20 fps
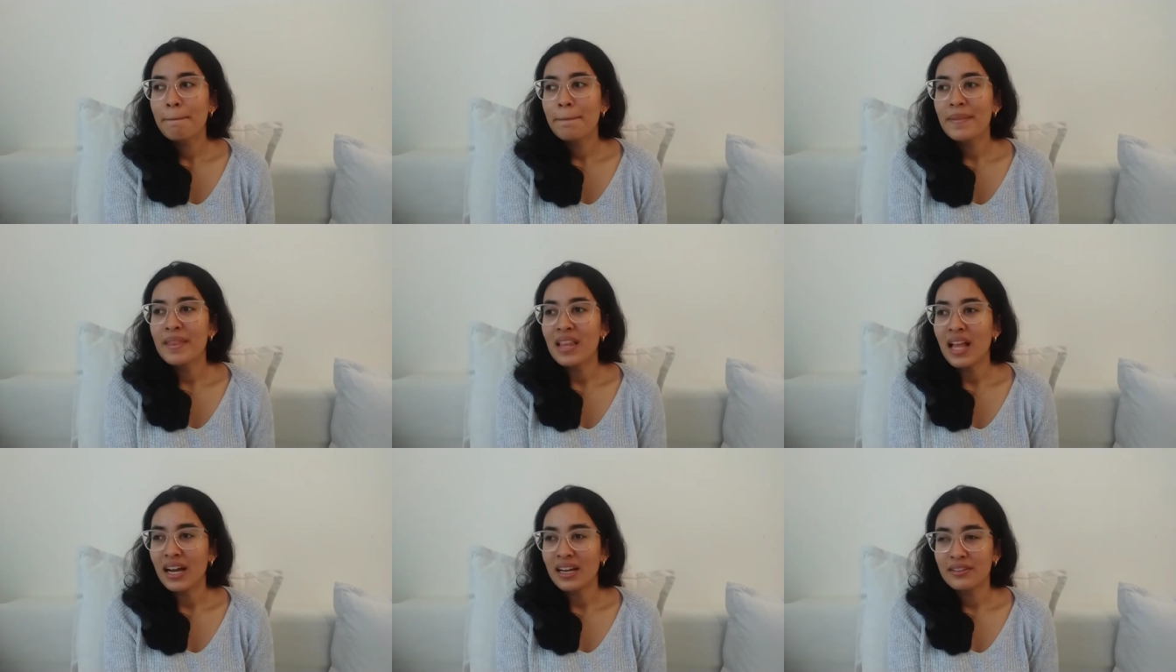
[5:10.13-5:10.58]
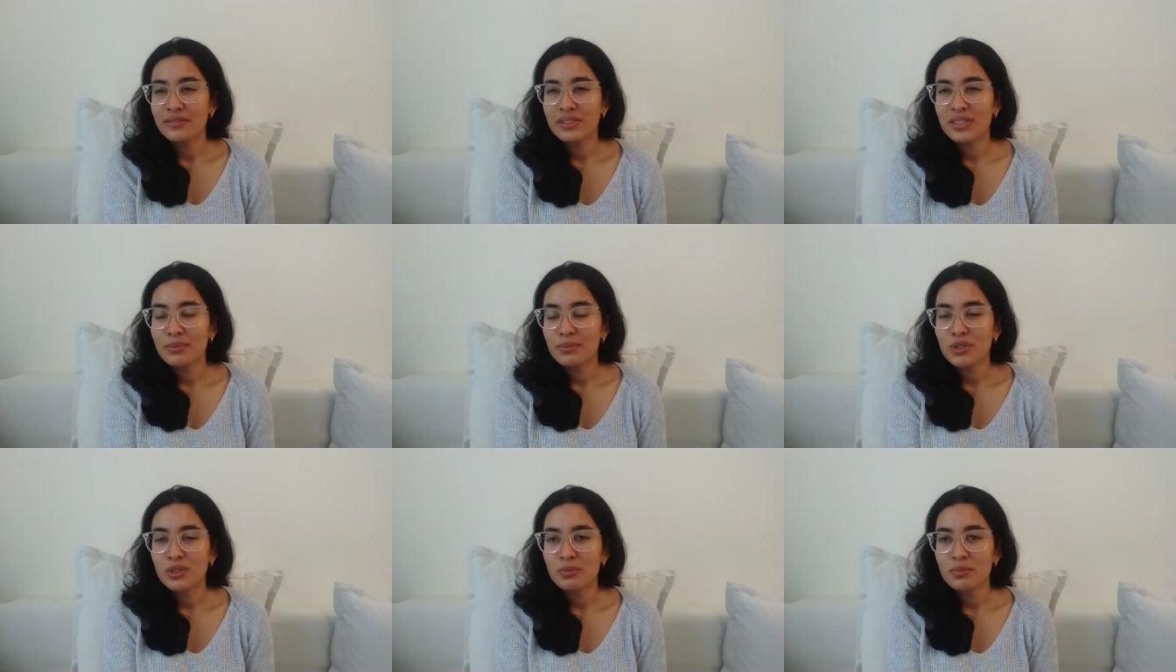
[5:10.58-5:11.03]
life
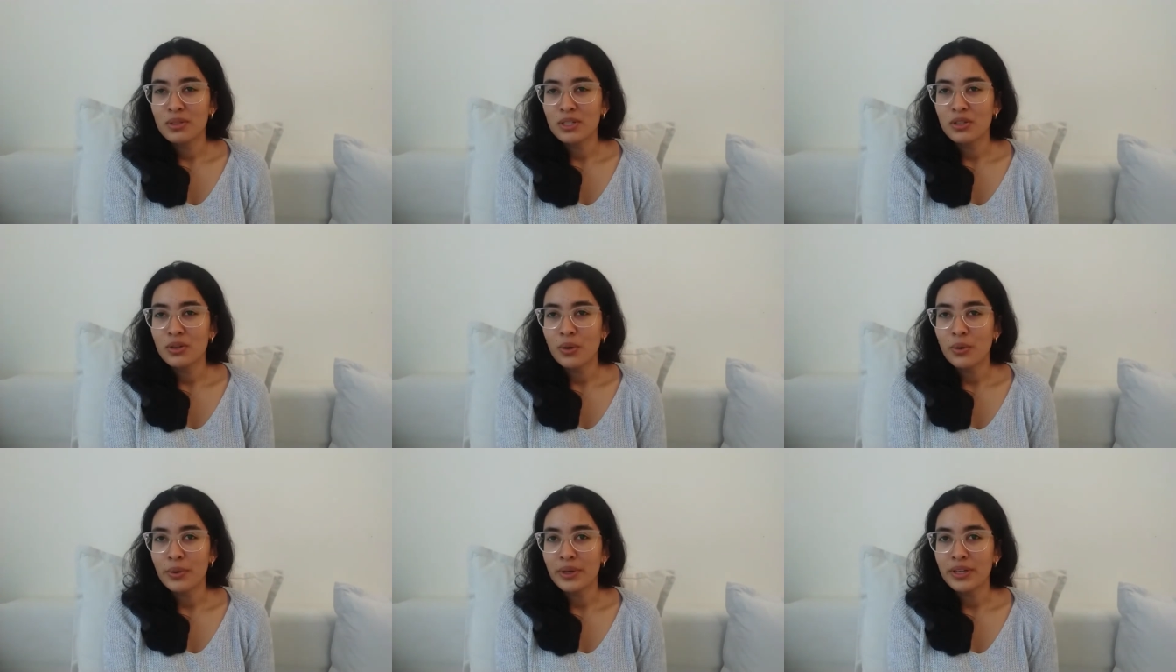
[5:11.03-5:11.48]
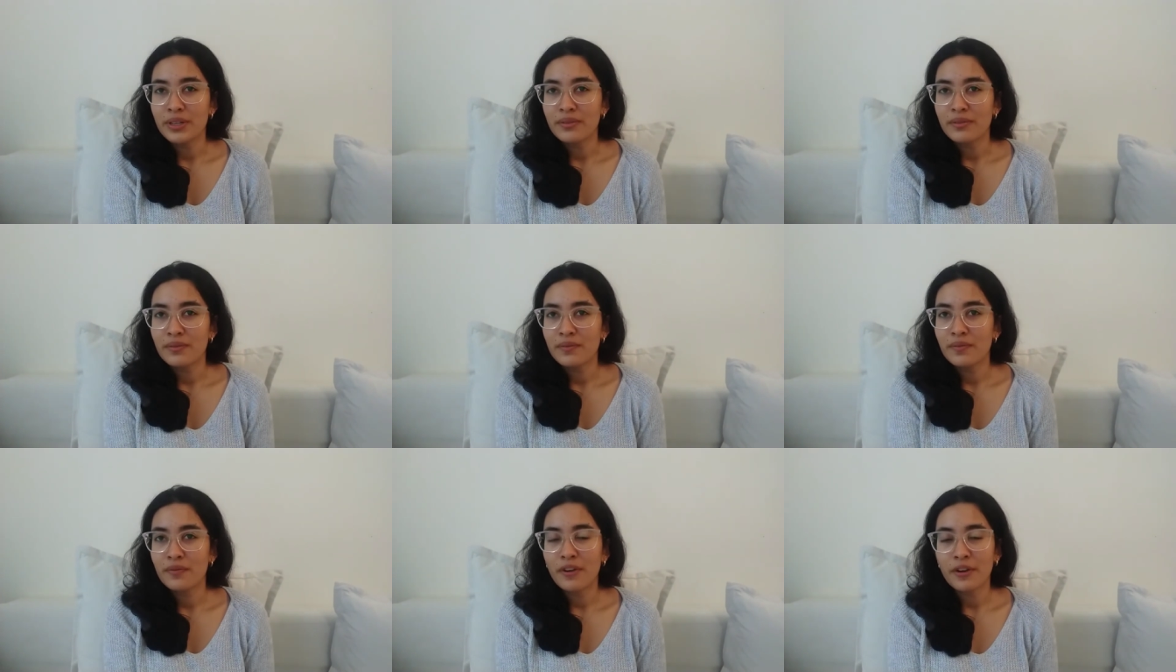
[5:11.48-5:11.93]
seems to be going
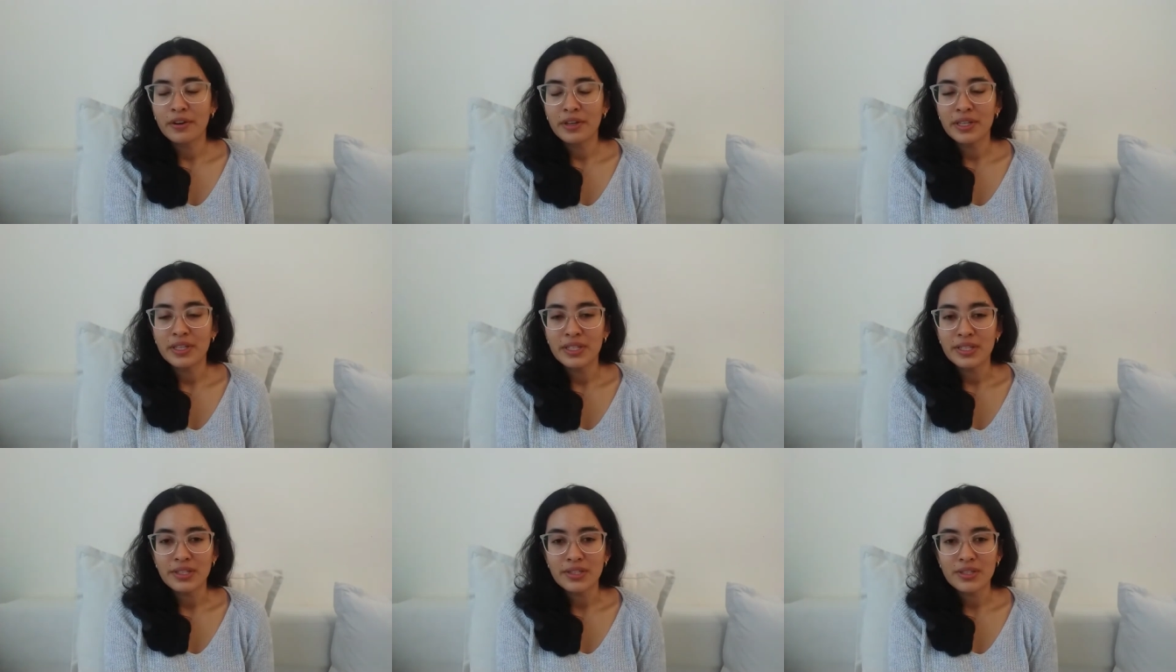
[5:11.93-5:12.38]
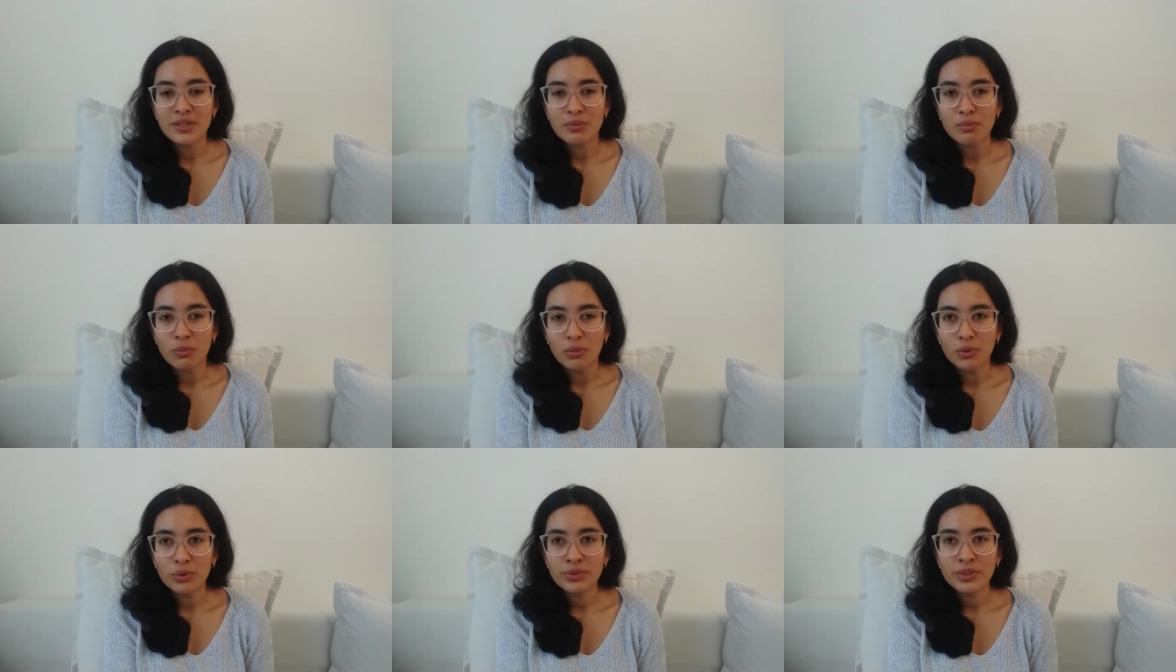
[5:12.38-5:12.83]
very
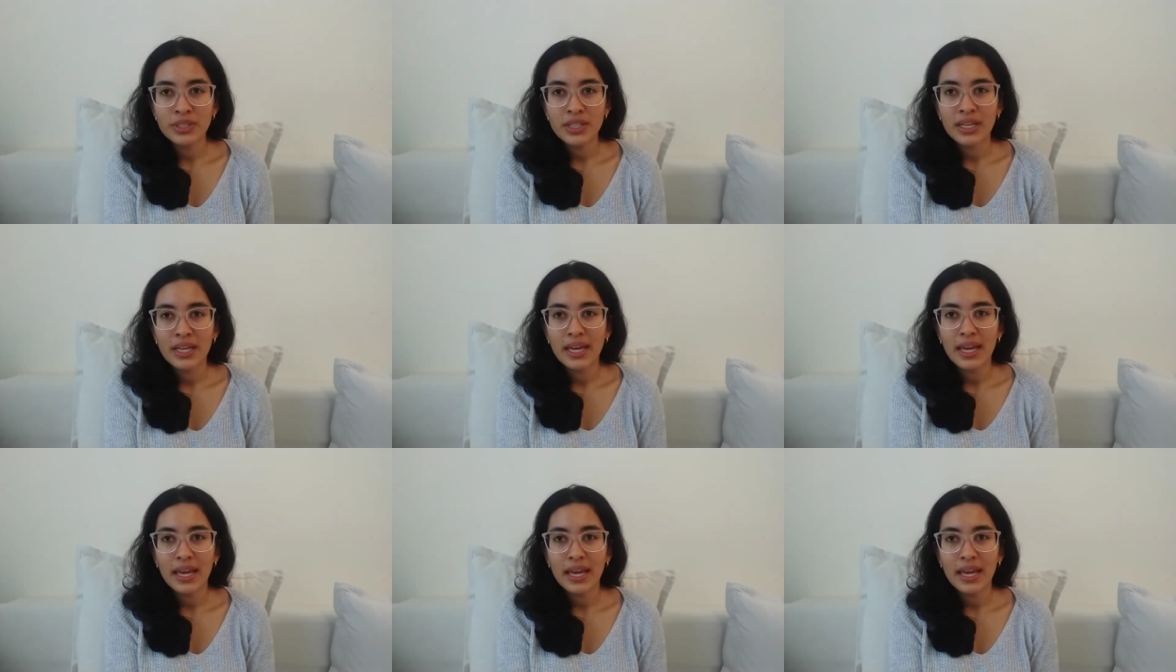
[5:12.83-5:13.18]
smooth.